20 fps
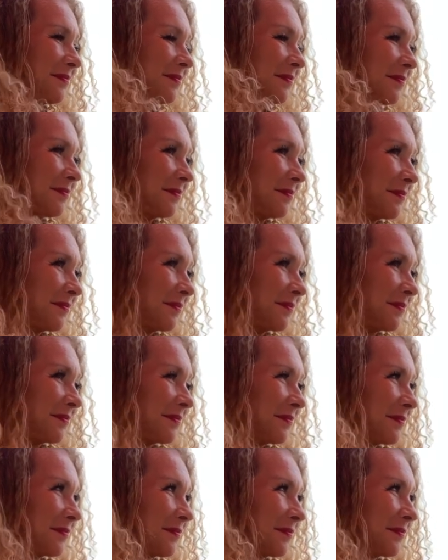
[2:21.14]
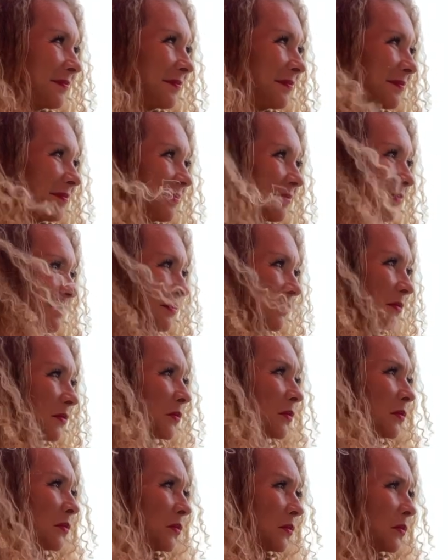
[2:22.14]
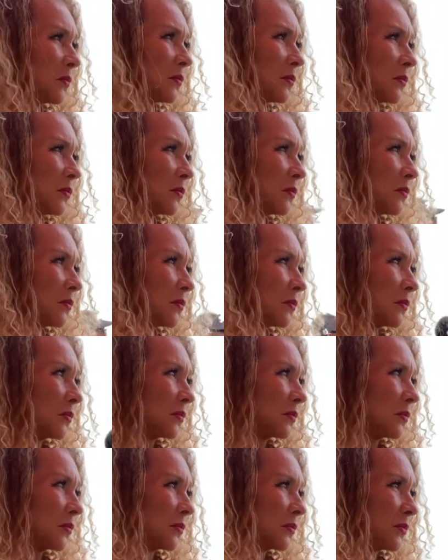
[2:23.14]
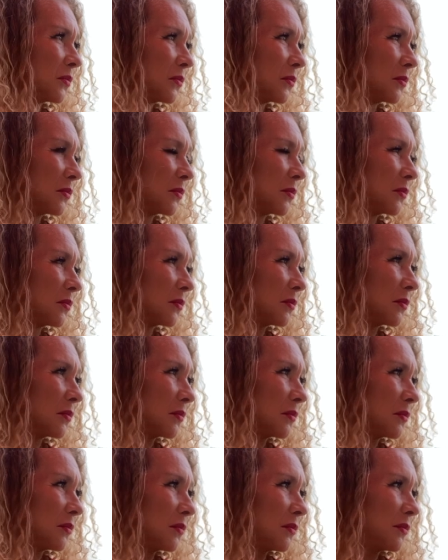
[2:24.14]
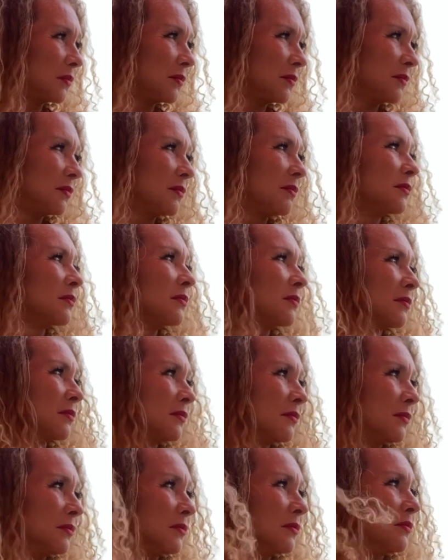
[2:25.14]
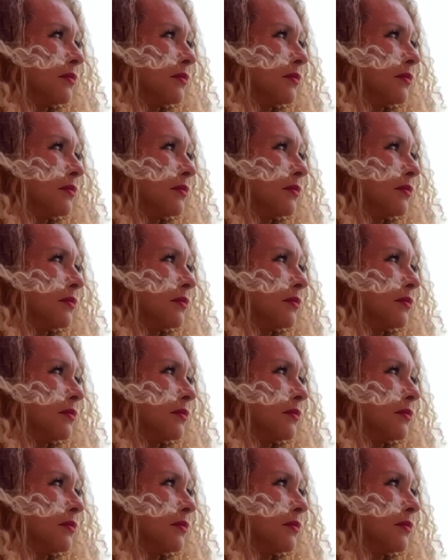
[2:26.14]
(silent)